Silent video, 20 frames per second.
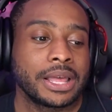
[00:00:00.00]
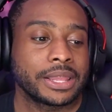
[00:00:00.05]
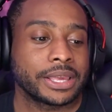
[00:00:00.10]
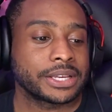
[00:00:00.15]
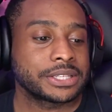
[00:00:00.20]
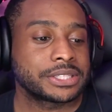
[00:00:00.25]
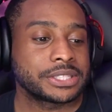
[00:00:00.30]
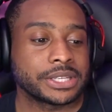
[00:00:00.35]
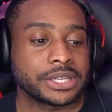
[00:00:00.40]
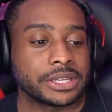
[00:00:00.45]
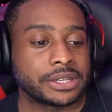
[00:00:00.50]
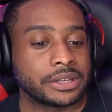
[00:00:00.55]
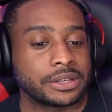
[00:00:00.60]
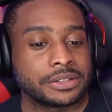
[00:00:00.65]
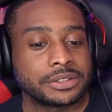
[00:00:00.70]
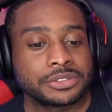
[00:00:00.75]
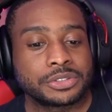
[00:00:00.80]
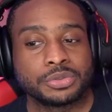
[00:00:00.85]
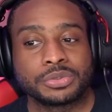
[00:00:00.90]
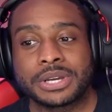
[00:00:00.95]
like I said,
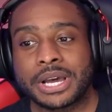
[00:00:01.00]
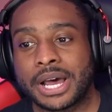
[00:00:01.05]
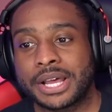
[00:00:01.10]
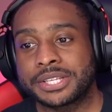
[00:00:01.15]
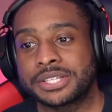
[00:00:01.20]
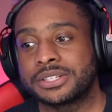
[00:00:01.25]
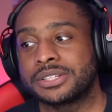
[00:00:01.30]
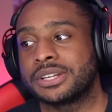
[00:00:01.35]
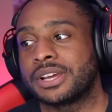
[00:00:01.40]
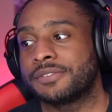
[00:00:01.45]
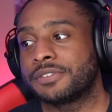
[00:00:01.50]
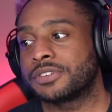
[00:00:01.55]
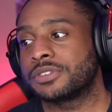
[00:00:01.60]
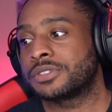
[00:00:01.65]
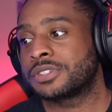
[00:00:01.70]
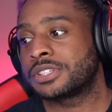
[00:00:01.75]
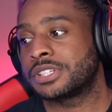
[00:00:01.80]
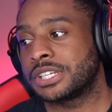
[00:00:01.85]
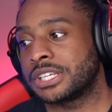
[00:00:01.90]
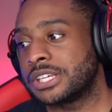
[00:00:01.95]
Tsukasa never
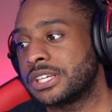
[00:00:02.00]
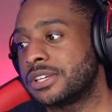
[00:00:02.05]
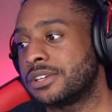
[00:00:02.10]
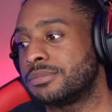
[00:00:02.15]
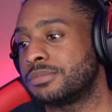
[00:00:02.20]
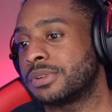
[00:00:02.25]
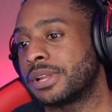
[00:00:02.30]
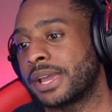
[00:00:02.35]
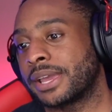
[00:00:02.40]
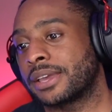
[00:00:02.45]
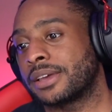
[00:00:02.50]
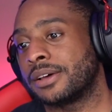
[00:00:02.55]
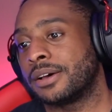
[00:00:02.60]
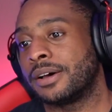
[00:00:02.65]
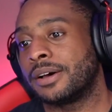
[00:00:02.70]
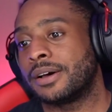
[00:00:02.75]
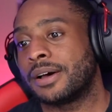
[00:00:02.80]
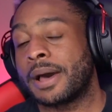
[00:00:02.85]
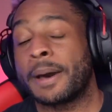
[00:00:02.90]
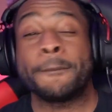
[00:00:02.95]
seemed like
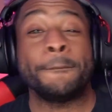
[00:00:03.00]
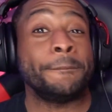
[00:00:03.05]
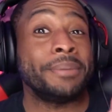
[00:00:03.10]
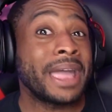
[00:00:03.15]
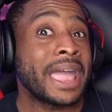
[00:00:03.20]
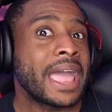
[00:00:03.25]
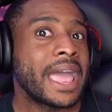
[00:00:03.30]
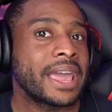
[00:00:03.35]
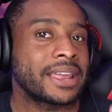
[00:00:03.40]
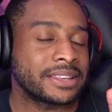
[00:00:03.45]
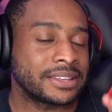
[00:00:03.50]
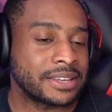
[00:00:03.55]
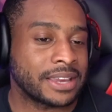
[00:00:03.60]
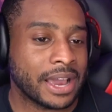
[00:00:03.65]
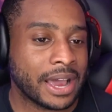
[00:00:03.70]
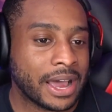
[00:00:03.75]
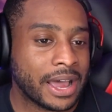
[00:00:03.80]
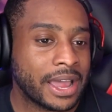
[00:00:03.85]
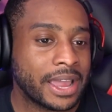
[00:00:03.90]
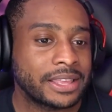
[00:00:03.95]
a, a bad
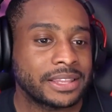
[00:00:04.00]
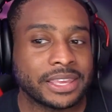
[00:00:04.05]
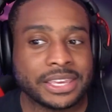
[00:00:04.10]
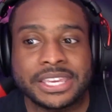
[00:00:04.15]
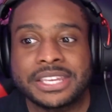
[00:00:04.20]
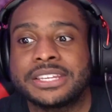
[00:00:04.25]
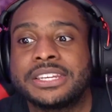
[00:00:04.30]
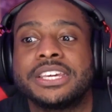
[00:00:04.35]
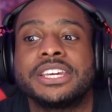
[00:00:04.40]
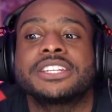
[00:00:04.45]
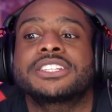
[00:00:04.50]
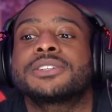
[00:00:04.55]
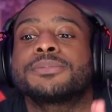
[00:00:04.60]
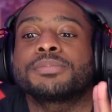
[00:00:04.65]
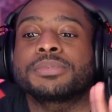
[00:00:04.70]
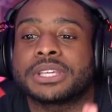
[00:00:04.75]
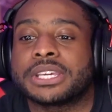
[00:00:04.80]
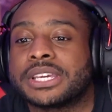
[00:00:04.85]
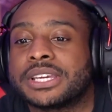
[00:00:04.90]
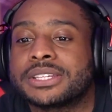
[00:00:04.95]
guy. Like he did some
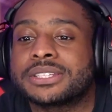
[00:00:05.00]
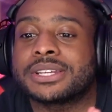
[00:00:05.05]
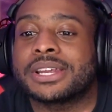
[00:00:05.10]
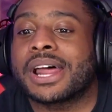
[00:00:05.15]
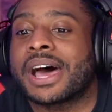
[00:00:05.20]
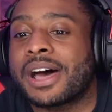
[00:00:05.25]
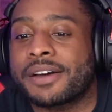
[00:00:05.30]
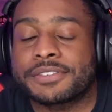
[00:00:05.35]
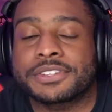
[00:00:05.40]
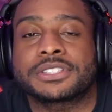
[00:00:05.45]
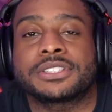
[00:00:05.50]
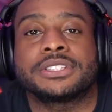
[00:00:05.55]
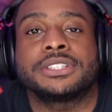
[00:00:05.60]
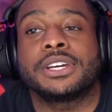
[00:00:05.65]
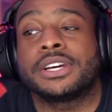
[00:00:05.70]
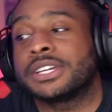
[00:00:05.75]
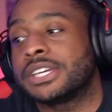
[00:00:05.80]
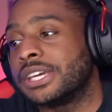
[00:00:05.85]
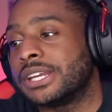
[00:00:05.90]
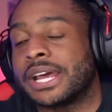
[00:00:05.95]
things that obviously,
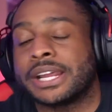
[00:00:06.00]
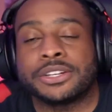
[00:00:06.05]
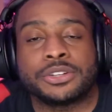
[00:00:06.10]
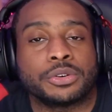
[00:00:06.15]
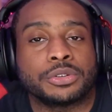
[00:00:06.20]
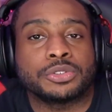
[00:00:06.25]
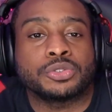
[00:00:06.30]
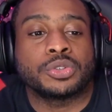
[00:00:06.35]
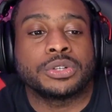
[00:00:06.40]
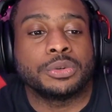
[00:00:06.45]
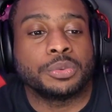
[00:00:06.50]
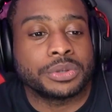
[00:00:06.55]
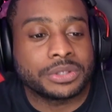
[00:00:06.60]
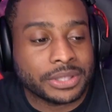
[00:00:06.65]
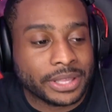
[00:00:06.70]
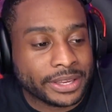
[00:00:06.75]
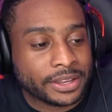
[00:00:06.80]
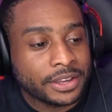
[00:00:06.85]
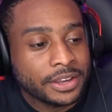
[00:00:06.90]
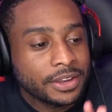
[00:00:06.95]
again, I don't agree with,
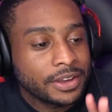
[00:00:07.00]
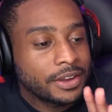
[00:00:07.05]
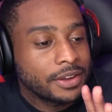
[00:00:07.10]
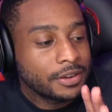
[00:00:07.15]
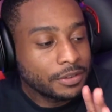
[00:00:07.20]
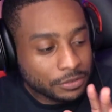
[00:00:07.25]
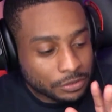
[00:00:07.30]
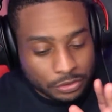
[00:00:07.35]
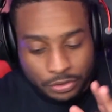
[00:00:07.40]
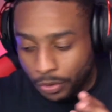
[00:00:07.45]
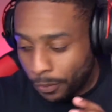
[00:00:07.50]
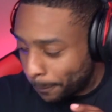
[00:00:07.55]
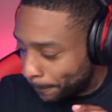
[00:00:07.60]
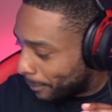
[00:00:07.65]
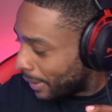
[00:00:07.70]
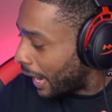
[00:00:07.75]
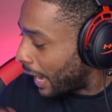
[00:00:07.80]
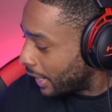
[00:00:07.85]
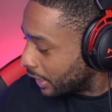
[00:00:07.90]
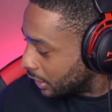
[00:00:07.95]
like, you know,
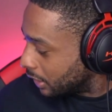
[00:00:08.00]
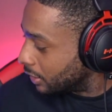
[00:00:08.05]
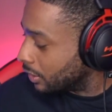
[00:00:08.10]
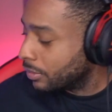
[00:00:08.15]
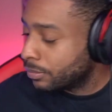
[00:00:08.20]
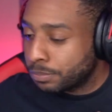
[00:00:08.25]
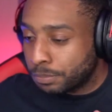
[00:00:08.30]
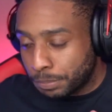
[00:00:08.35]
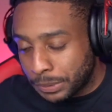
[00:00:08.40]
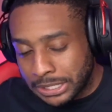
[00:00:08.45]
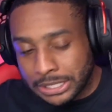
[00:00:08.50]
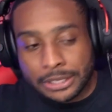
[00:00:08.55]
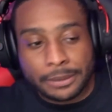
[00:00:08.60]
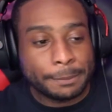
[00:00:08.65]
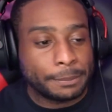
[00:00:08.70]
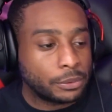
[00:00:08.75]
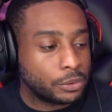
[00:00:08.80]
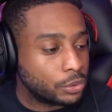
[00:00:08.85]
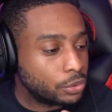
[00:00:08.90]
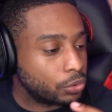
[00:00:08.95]
bodying on
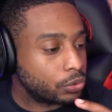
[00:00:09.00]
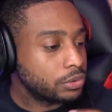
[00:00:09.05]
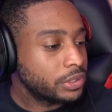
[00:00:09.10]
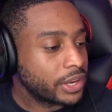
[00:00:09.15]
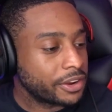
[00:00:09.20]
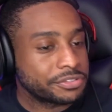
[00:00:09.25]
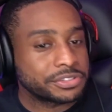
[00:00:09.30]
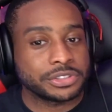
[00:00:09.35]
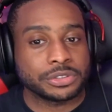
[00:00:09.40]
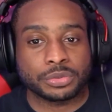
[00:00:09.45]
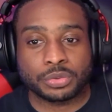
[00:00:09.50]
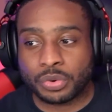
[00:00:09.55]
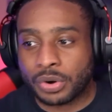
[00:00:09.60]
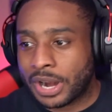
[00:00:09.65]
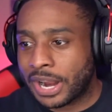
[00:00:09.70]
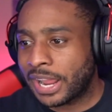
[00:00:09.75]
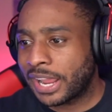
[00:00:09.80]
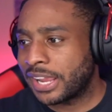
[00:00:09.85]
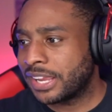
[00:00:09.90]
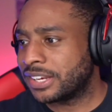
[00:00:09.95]
people left and
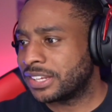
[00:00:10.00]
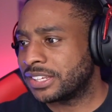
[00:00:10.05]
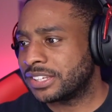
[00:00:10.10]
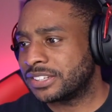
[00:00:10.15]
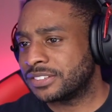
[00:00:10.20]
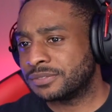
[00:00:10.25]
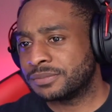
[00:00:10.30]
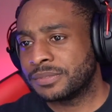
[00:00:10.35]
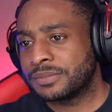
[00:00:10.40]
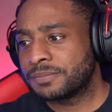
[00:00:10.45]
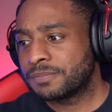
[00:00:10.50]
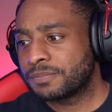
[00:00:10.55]
right and